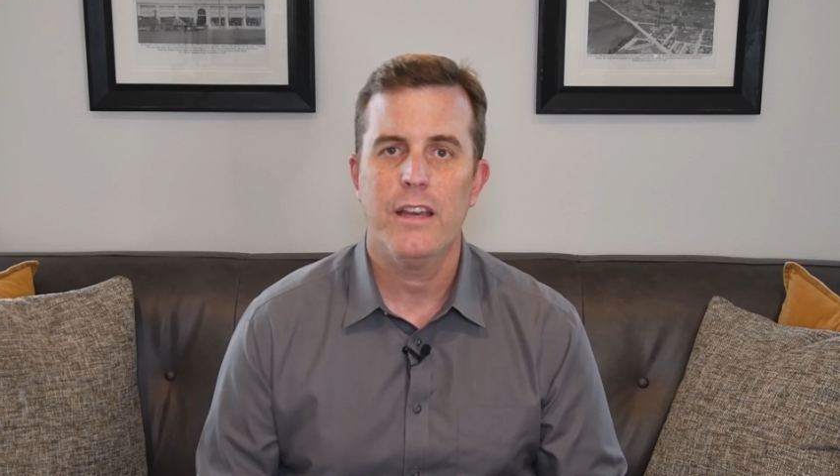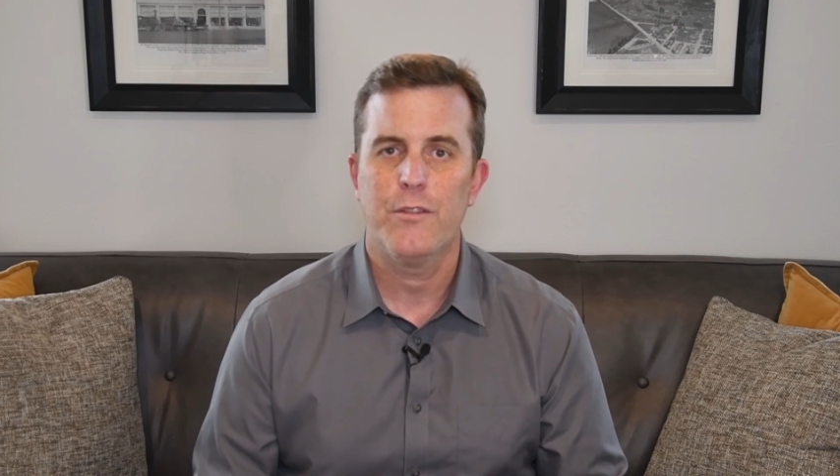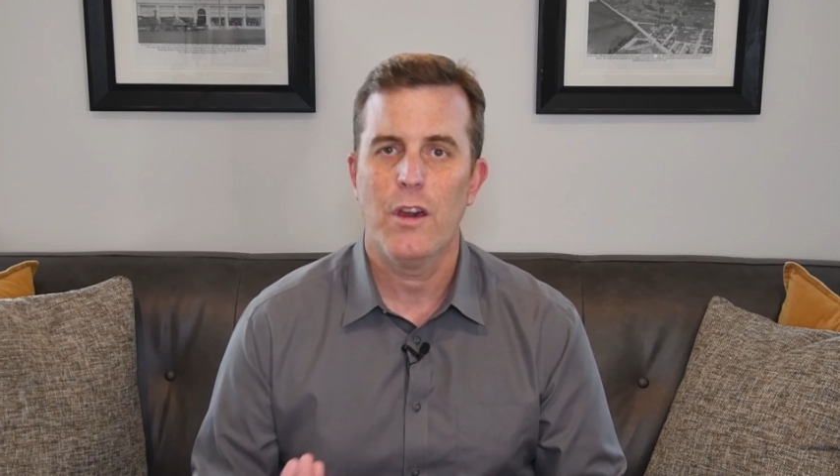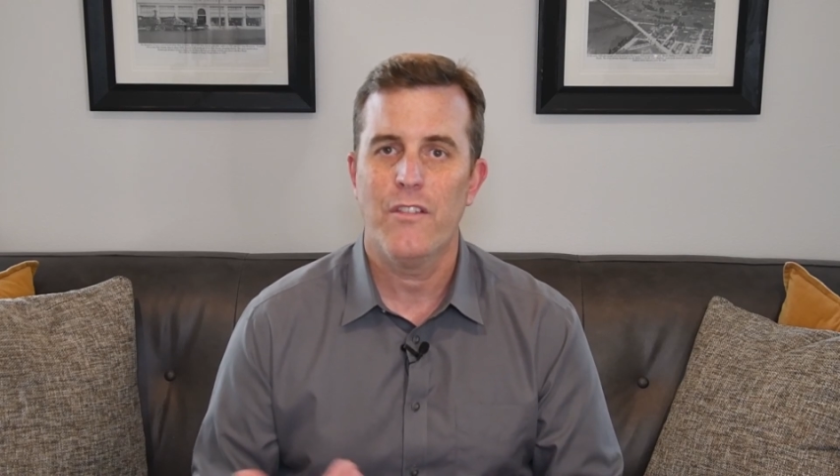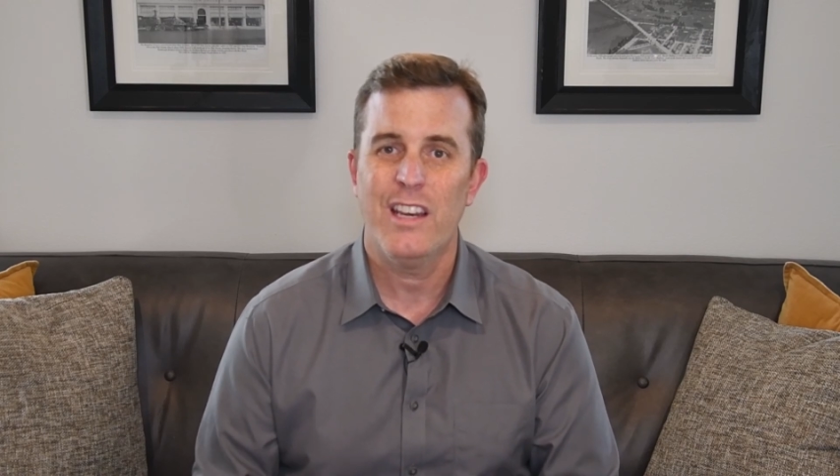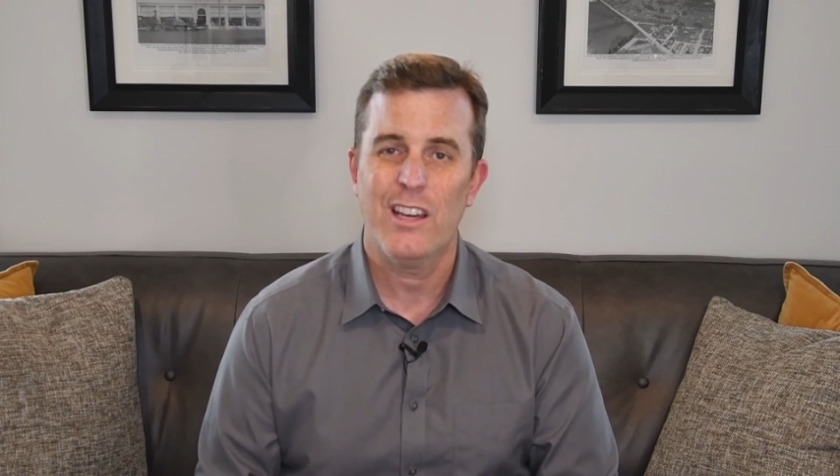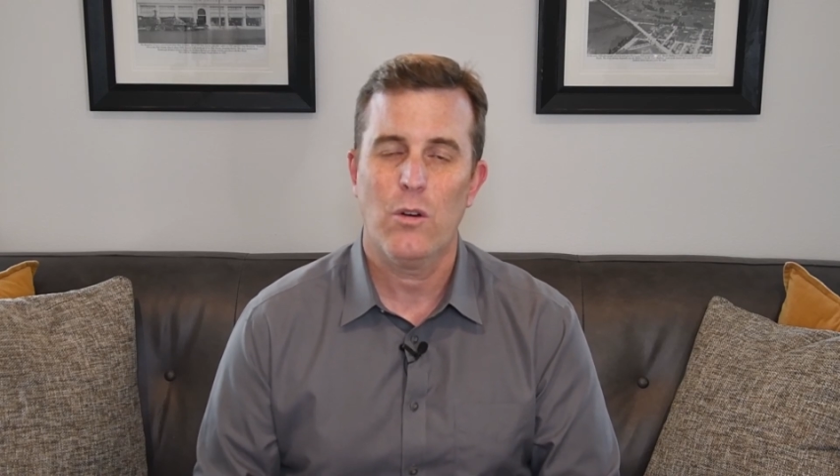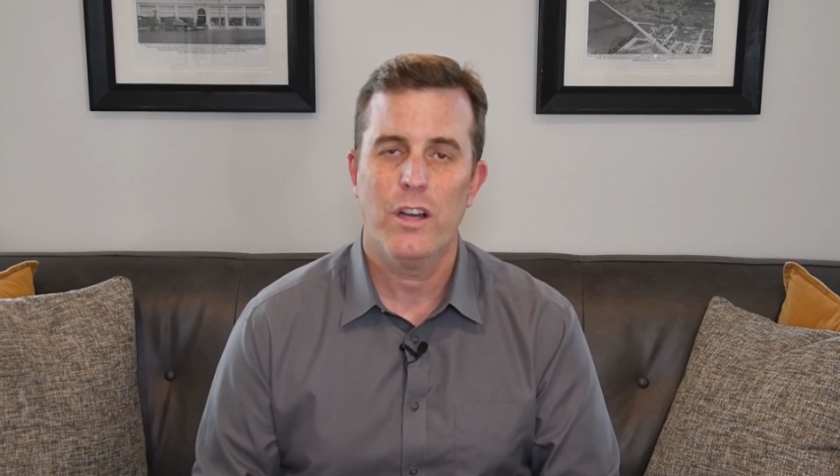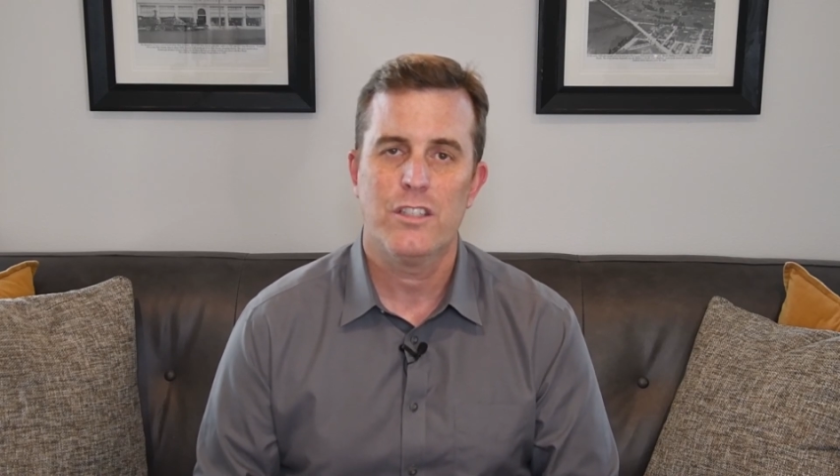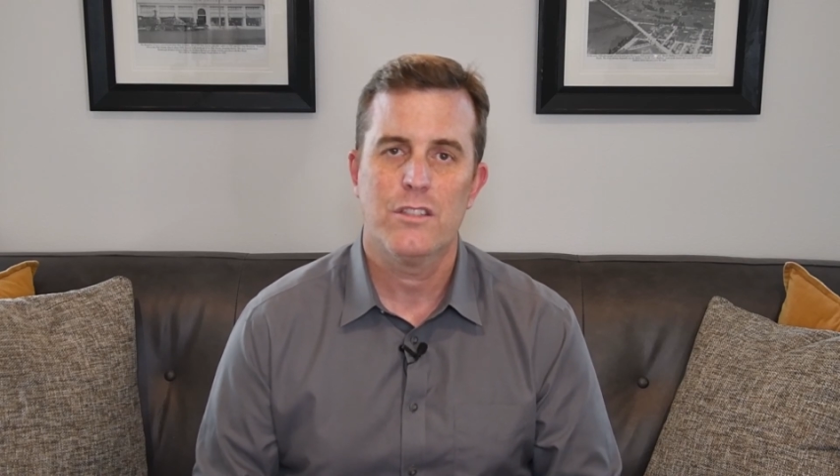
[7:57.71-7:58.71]
If you have any
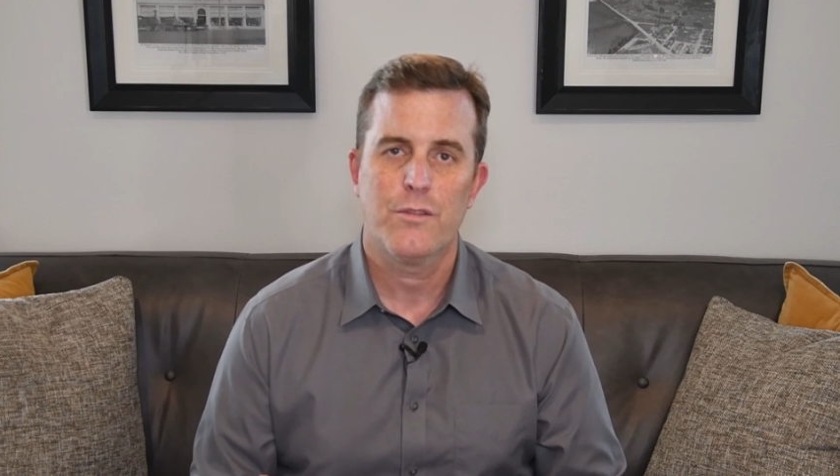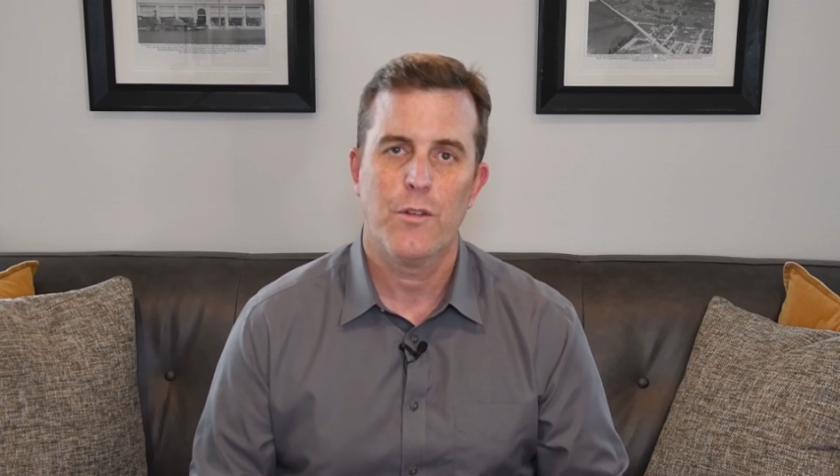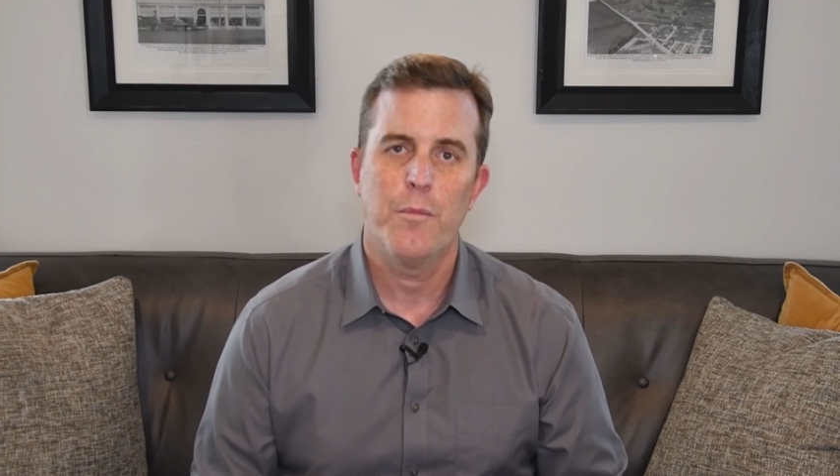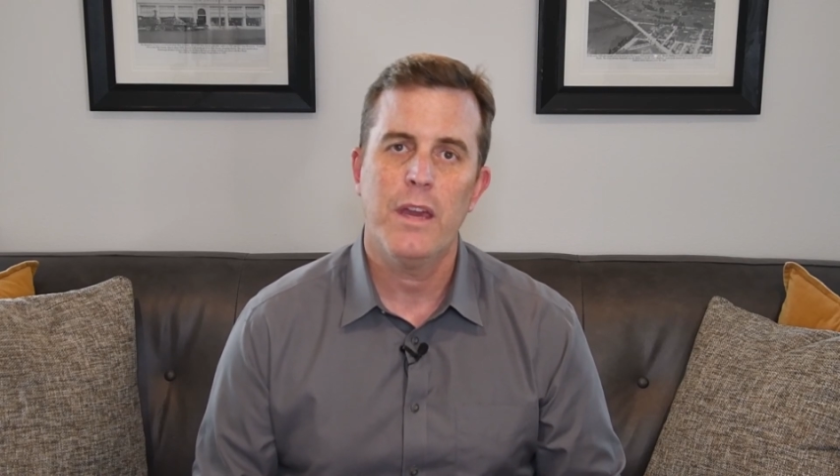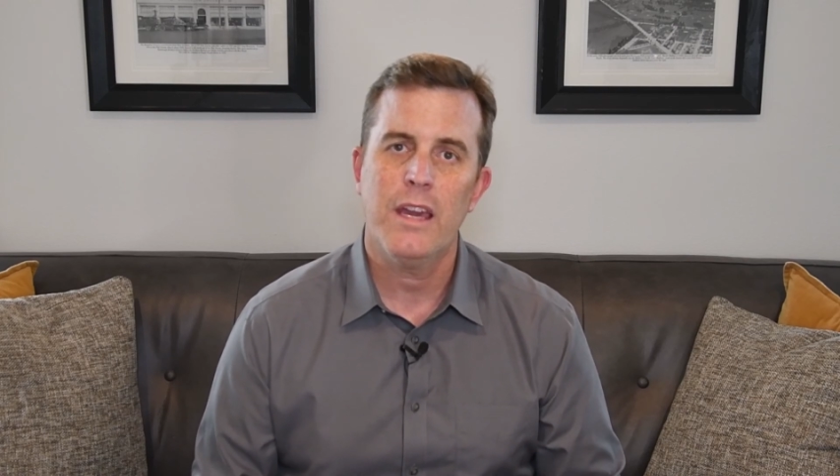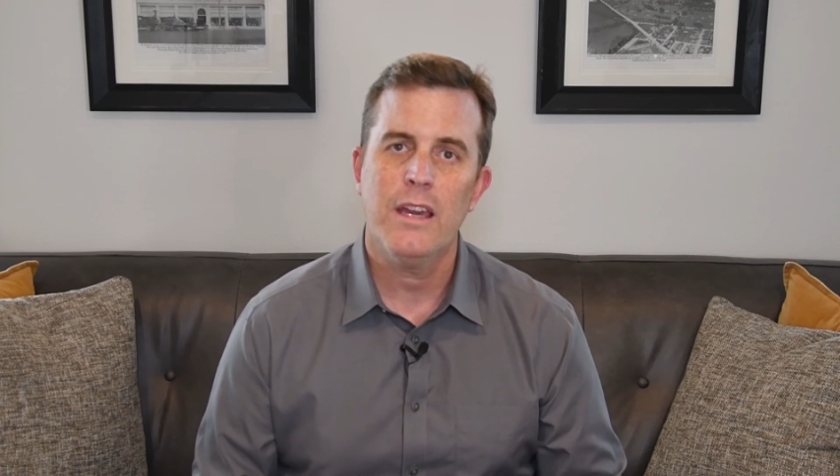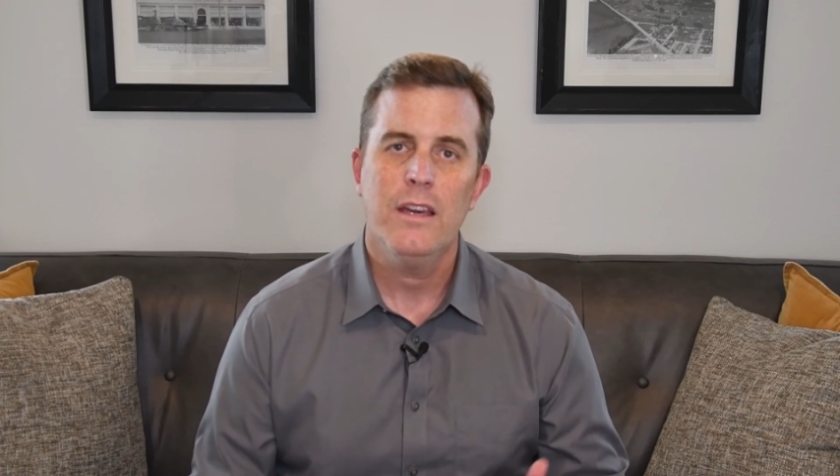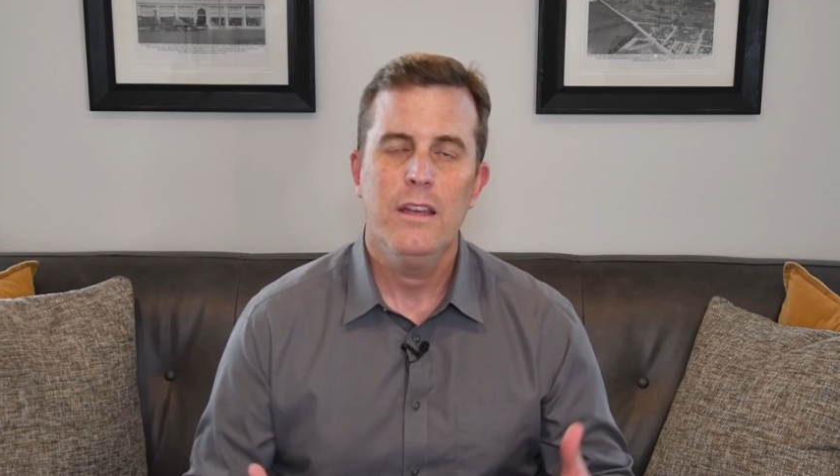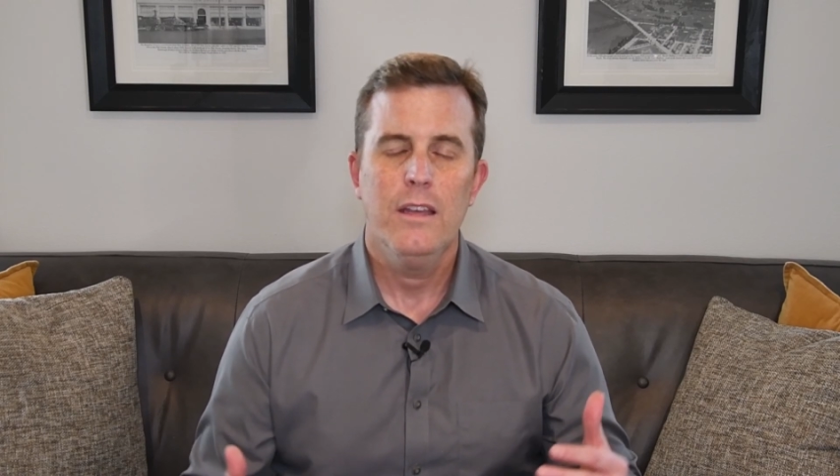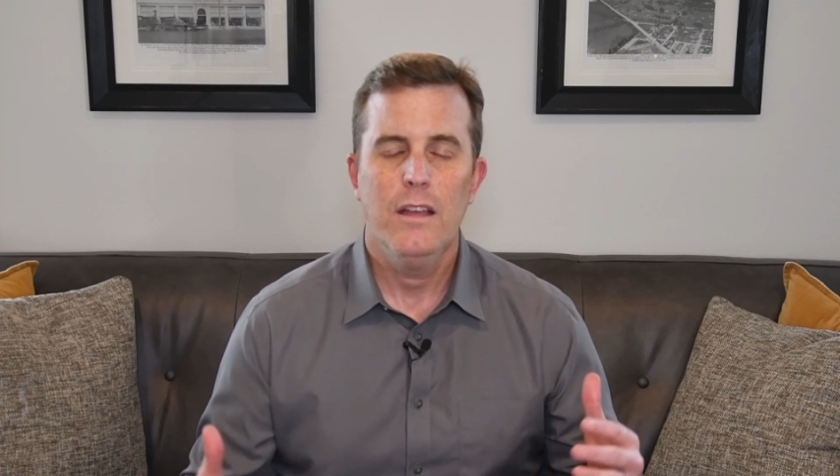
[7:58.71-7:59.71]
questions for me